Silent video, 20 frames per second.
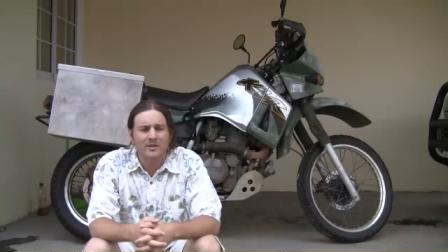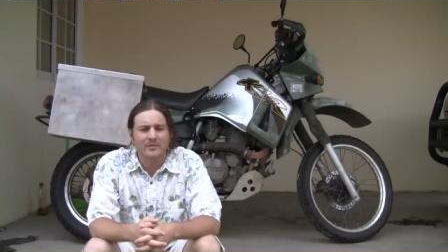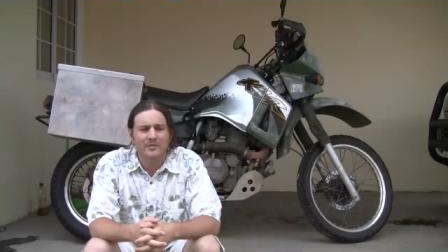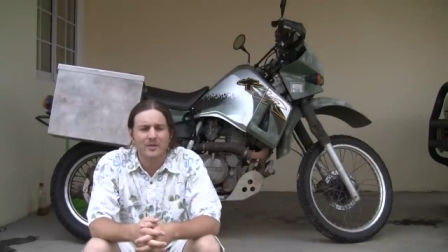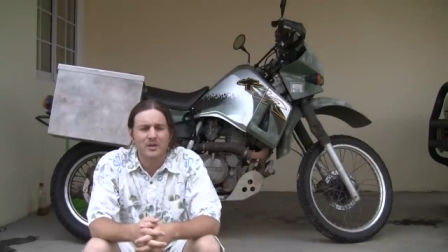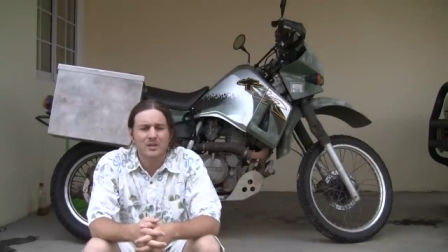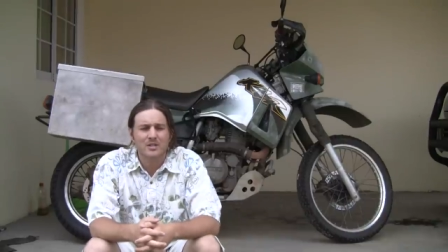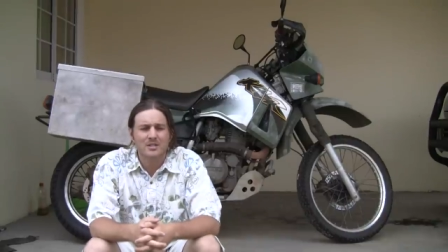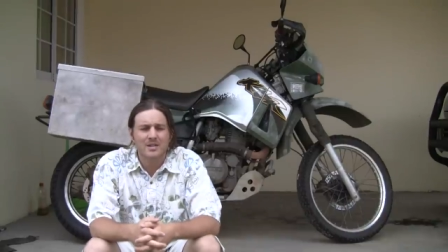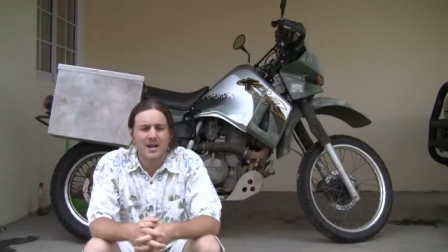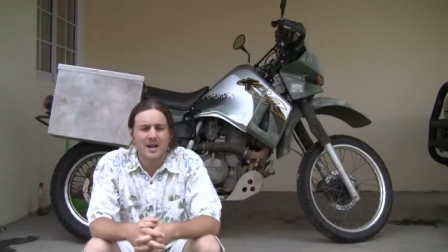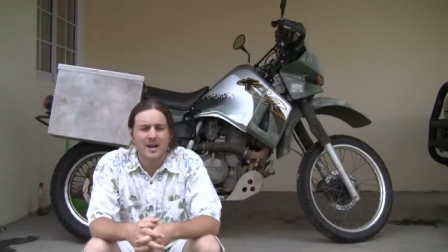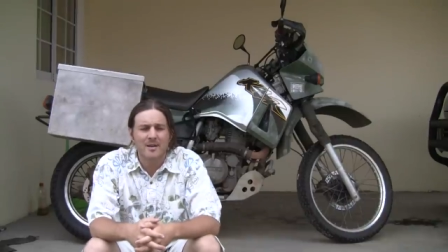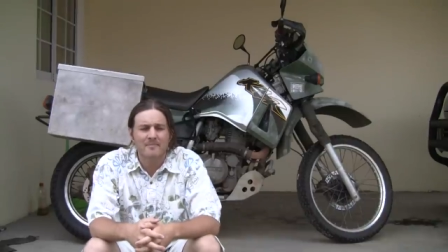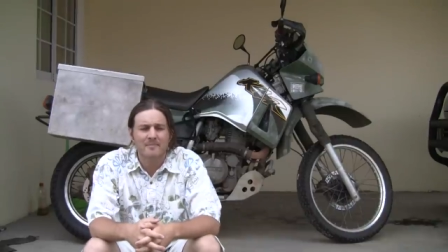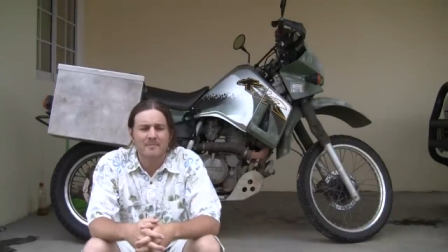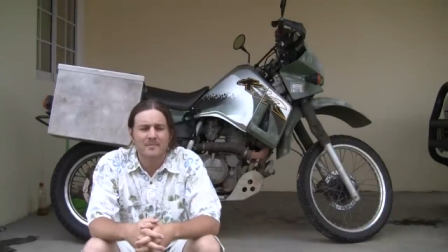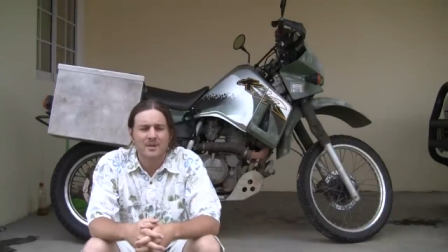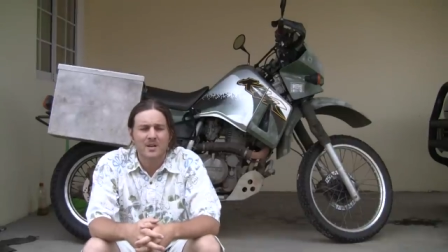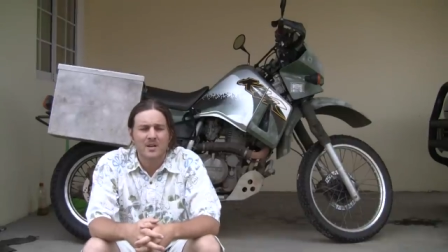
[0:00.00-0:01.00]
the first
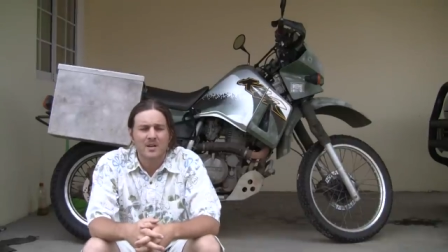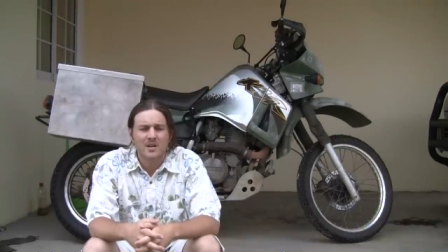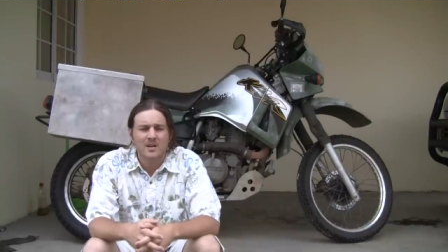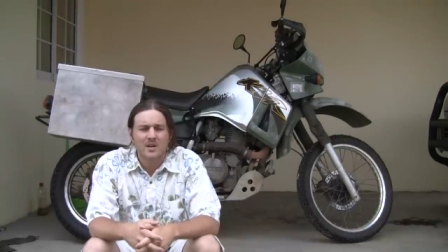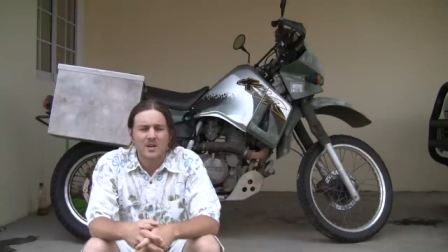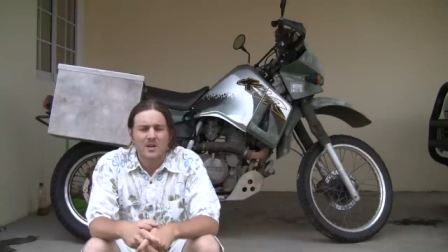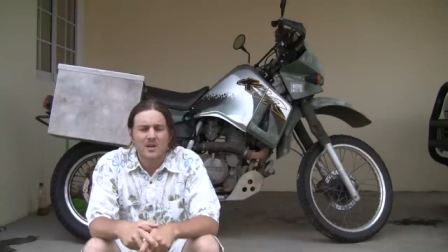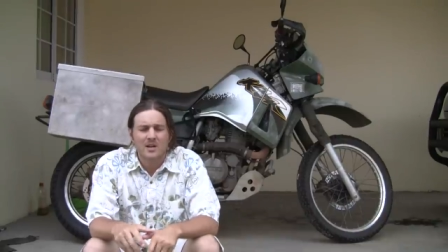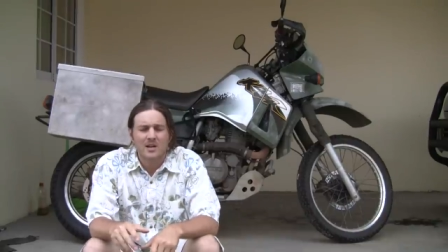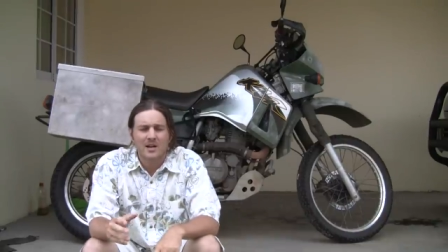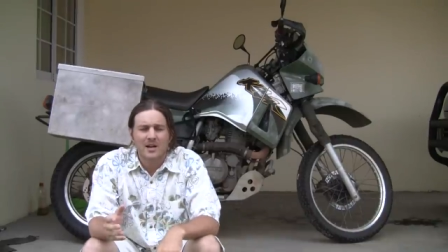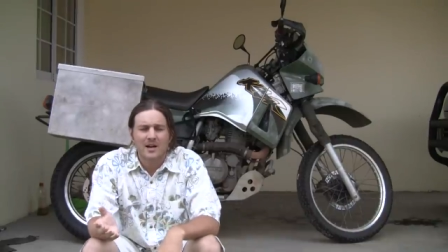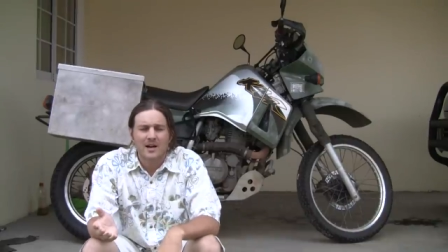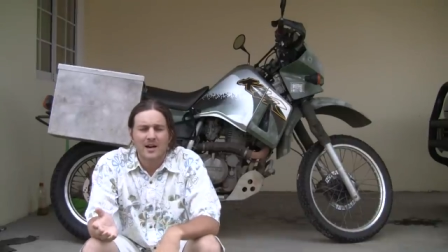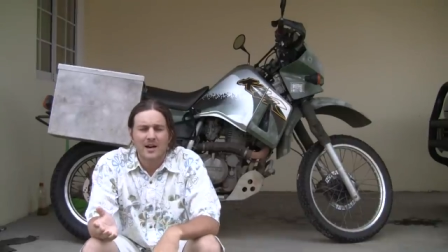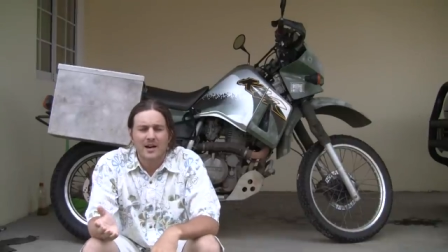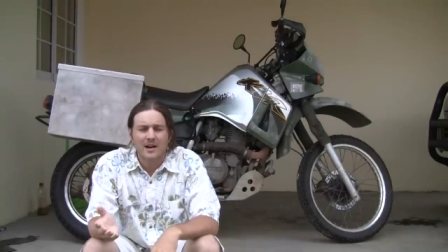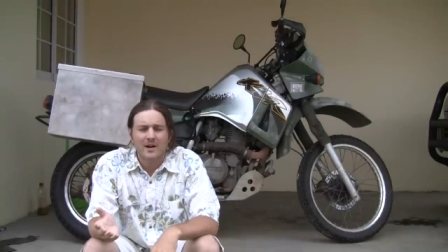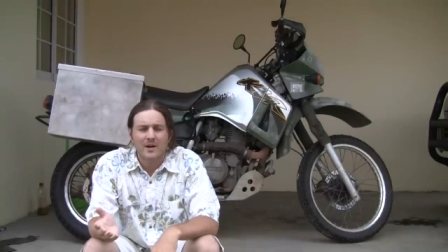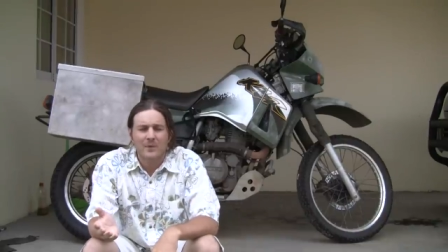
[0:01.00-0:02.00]
time,
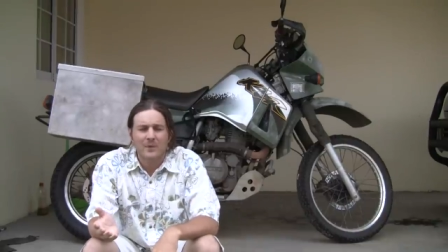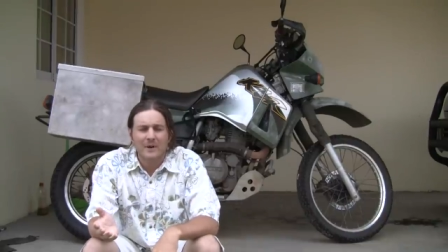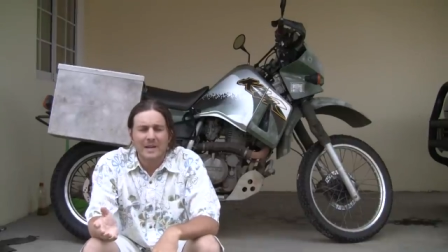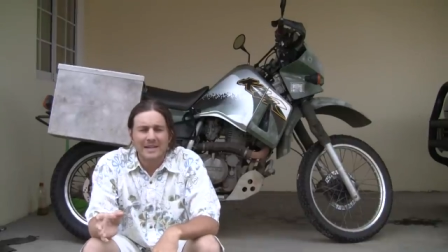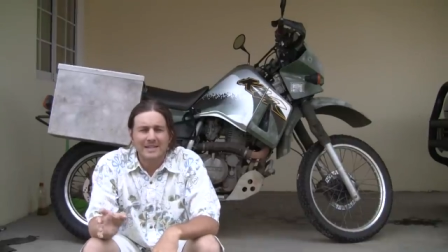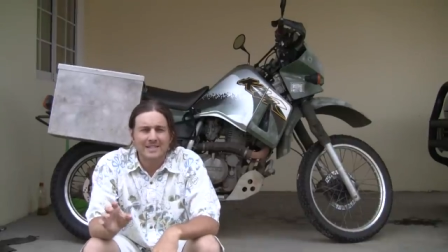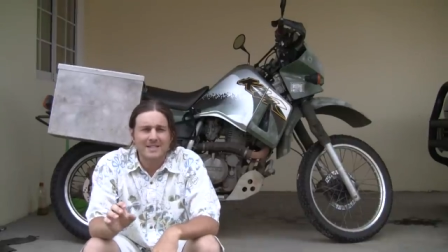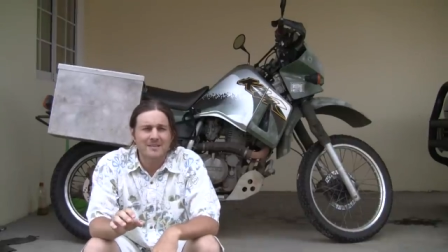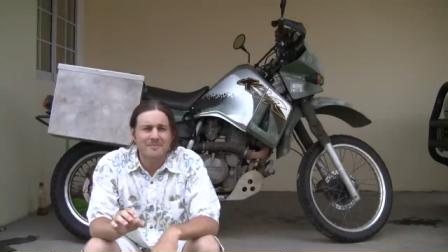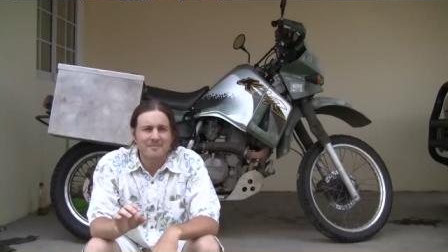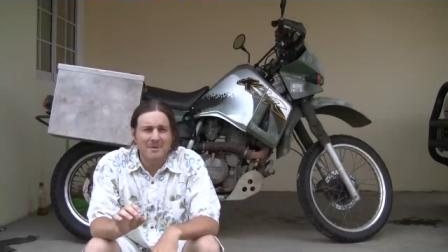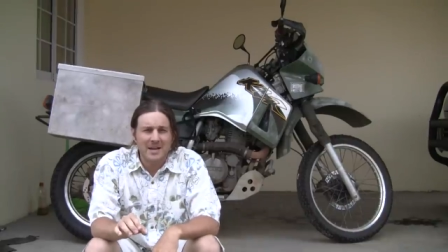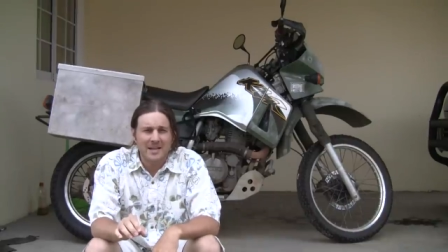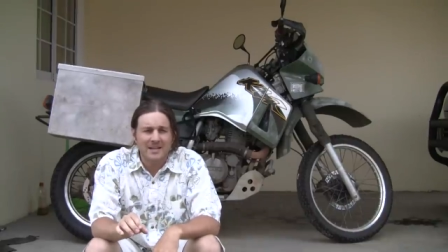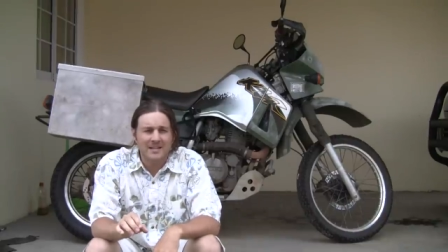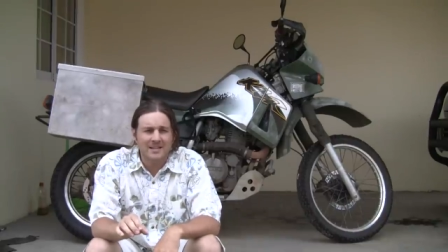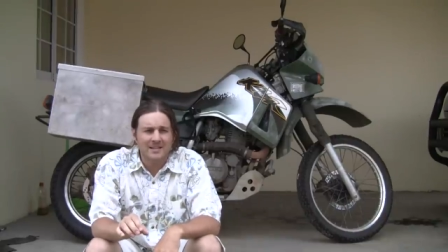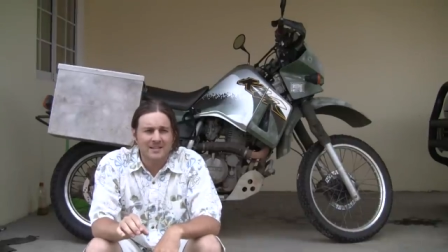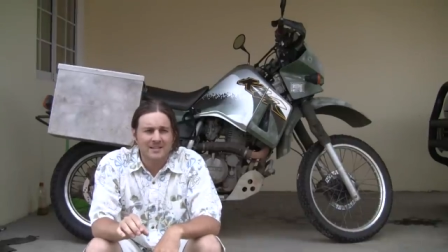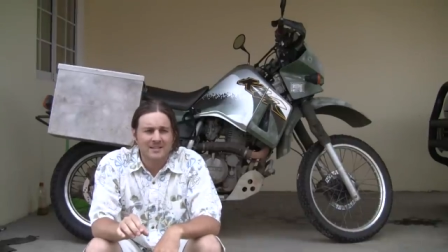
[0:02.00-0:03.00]
uh, when I didn't
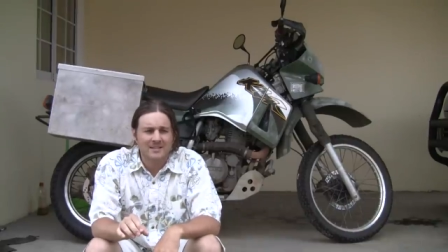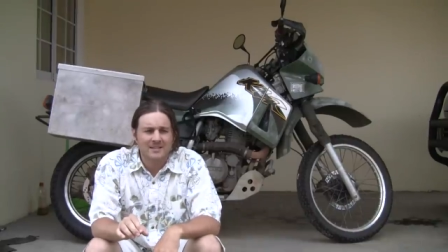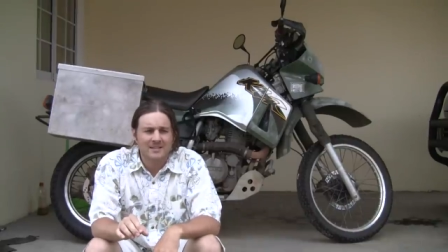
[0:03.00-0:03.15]
make it,